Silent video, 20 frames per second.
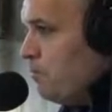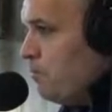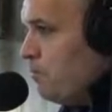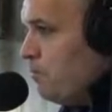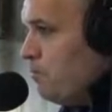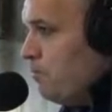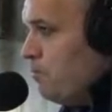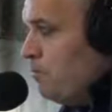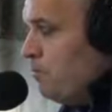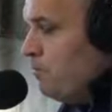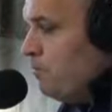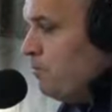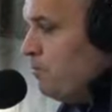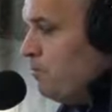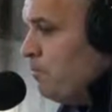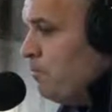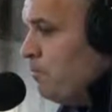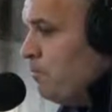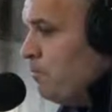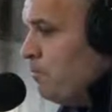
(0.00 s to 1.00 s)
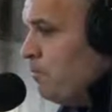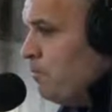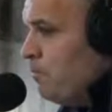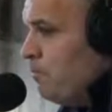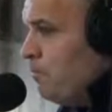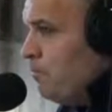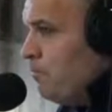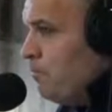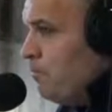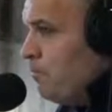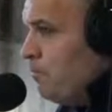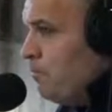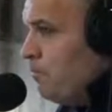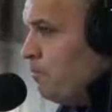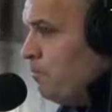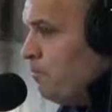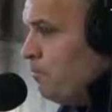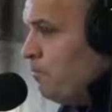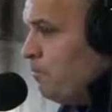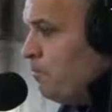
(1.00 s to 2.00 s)

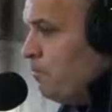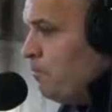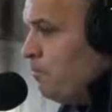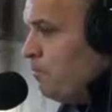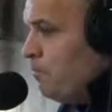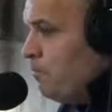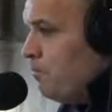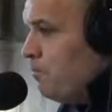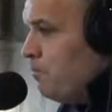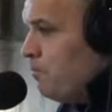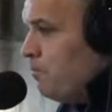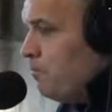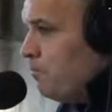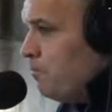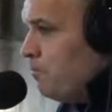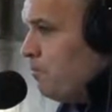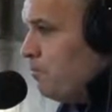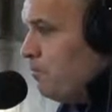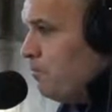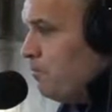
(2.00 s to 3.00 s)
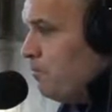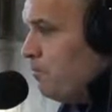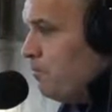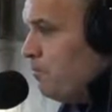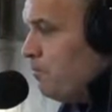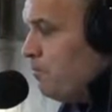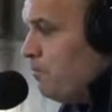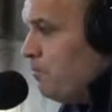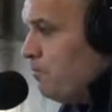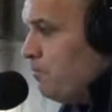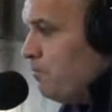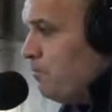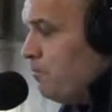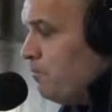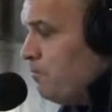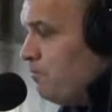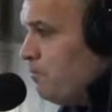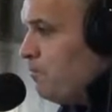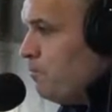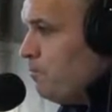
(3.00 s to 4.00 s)

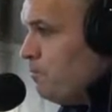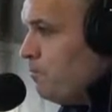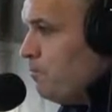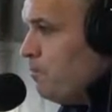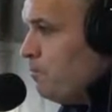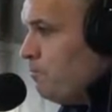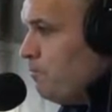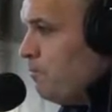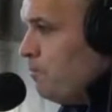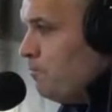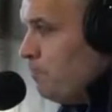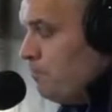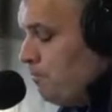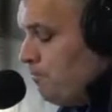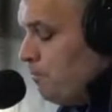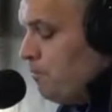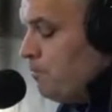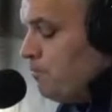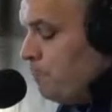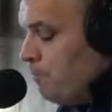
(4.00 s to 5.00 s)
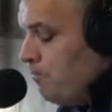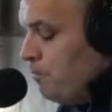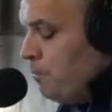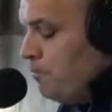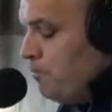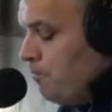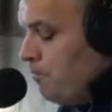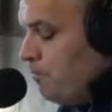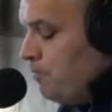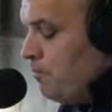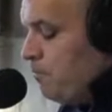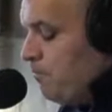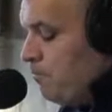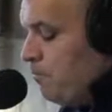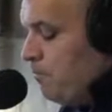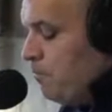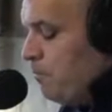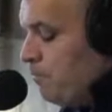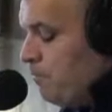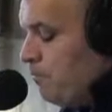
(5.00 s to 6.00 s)

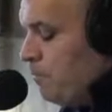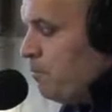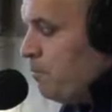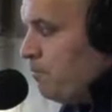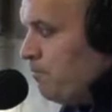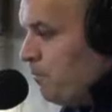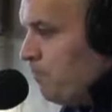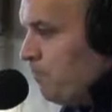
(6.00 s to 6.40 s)
No words are spoken by the person on screen.